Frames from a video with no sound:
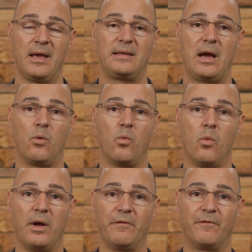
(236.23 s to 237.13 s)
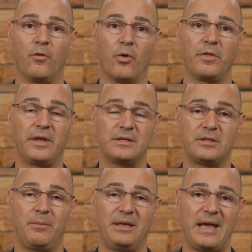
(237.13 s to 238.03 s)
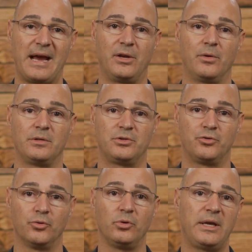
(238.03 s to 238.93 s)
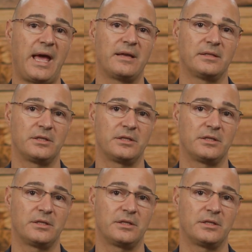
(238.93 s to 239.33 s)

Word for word: Now, for this to be diagnosed truly as a